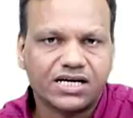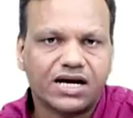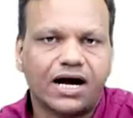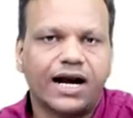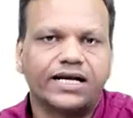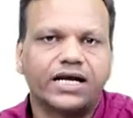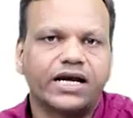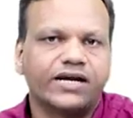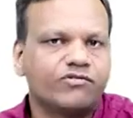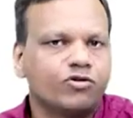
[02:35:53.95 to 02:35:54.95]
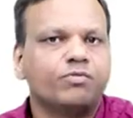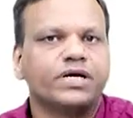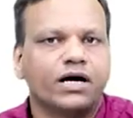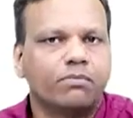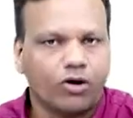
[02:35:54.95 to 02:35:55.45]
They are alternative to
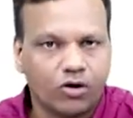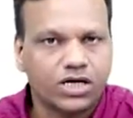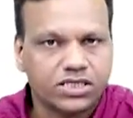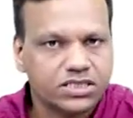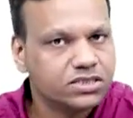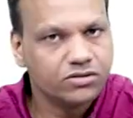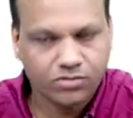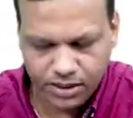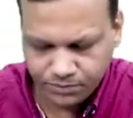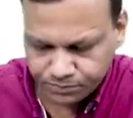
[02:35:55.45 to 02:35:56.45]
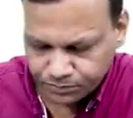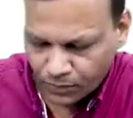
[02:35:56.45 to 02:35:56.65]
beta blockers. Okay.